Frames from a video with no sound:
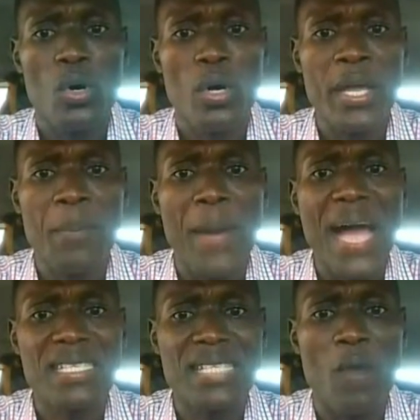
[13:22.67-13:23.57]
a part
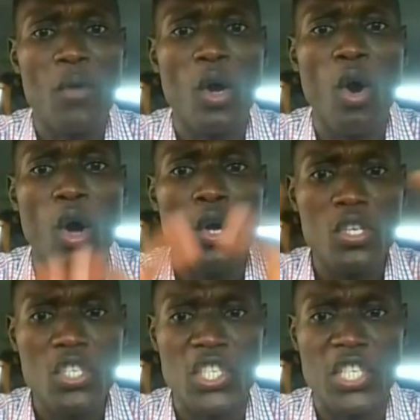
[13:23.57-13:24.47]
that we call
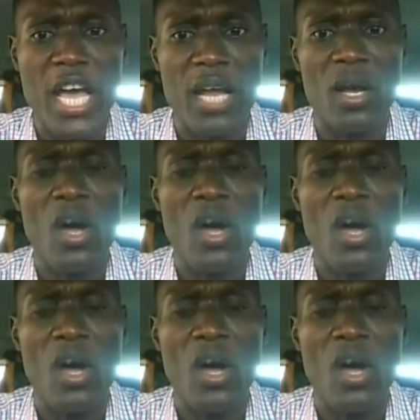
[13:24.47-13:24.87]
shell